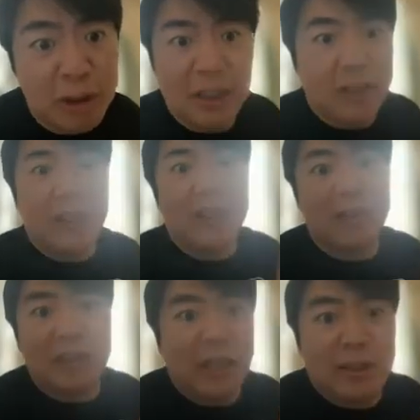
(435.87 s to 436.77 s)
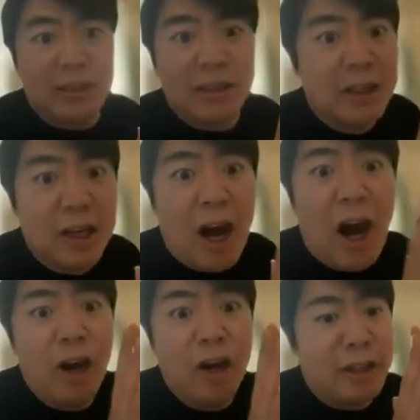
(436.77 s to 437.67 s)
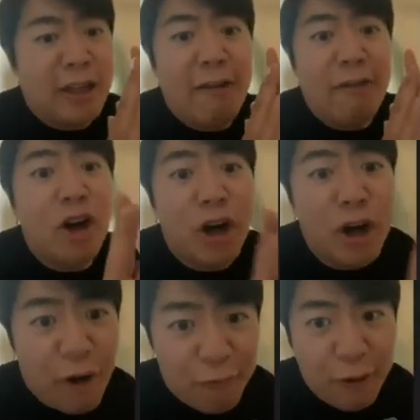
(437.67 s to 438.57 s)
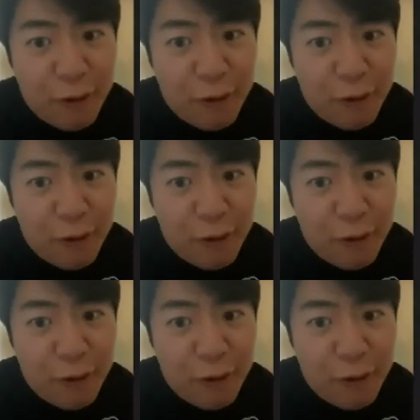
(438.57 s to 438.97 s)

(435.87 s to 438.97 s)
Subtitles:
That's never heard of, right?